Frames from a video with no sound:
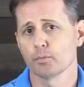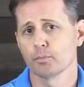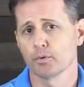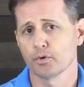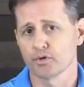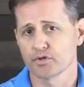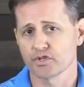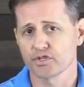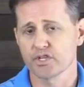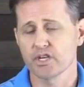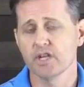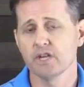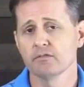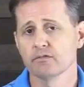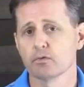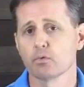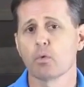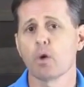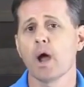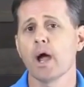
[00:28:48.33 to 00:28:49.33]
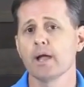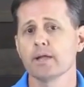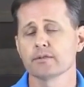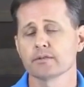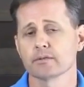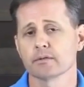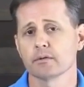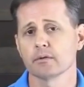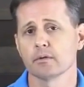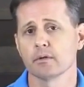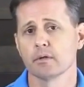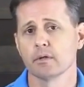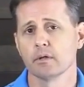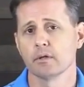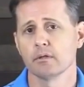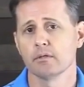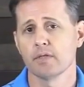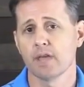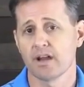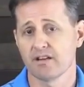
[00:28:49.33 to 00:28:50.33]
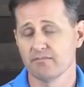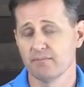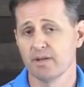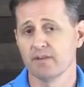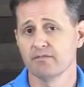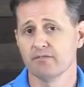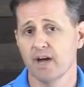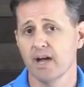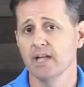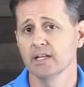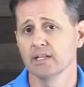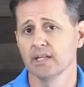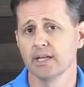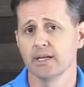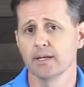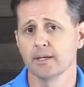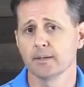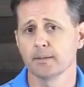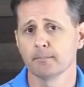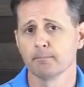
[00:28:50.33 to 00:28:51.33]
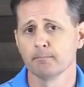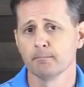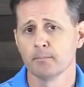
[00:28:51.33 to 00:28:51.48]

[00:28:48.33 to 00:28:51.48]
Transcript: perceived rights that have been violated.